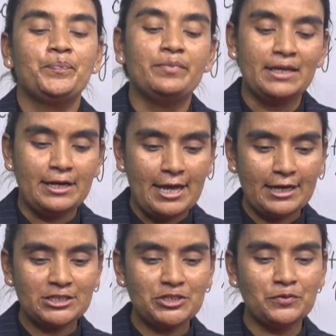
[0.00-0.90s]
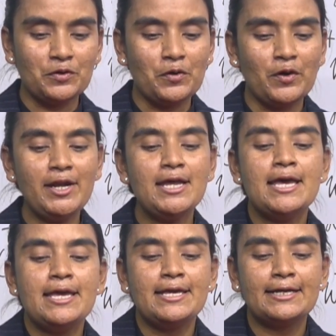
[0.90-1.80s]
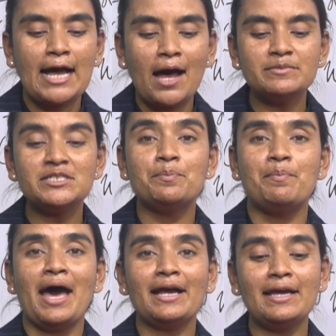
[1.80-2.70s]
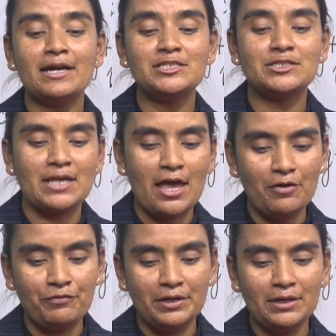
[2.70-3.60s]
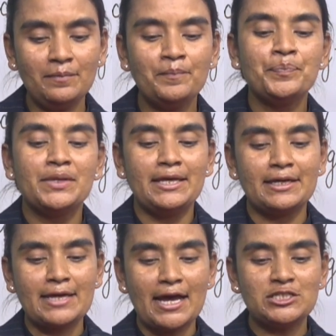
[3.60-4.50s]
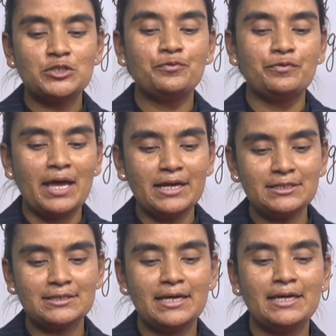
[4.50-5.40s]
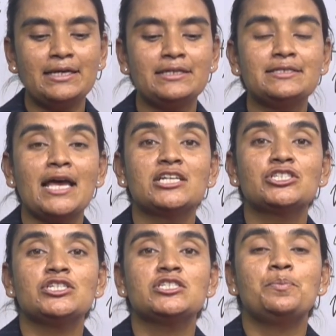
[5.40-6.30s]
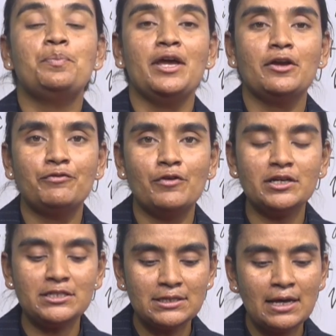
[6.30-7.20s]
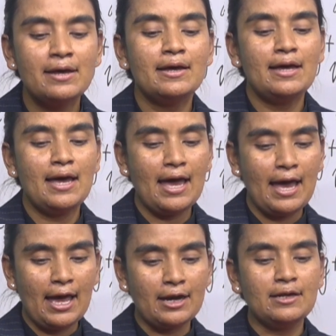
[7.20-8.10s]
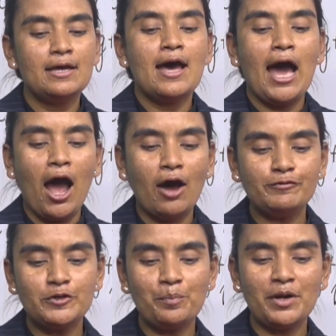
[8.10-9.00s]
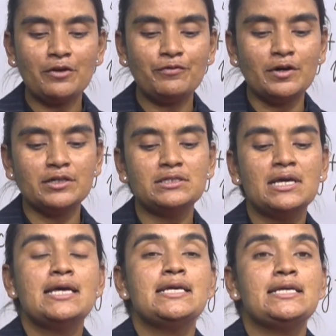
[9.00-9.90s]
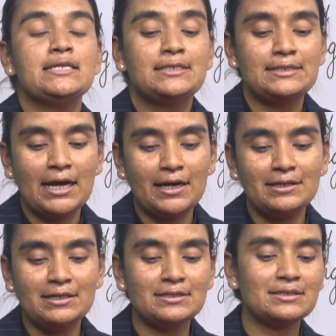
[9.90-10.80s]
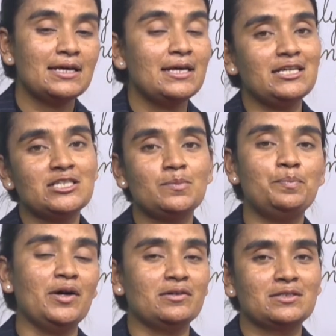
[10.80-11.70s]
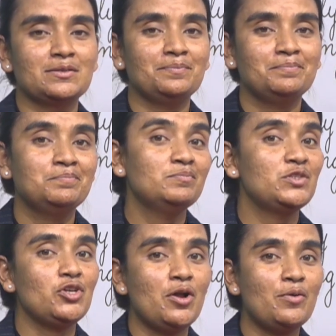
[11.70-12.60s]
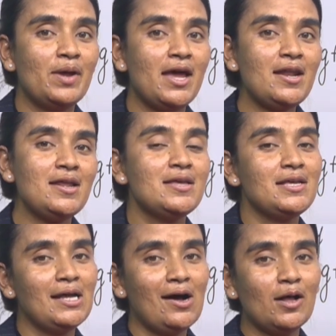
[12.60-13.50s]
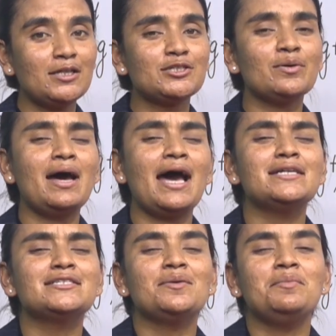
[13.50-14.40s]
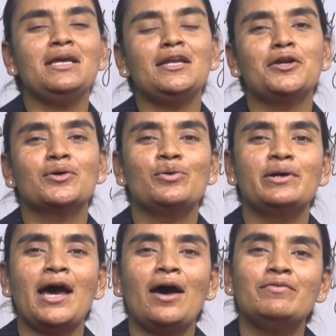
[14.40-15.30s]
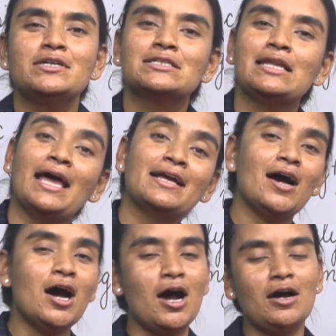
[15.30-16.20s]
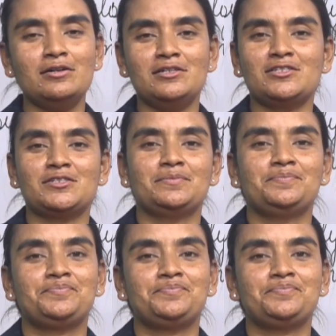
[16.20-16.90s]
The next one, he comes back at 7, he gets fresh, he takes his breakfast, and after breakfast he studies his books. Children, he also has similar good habits like ours.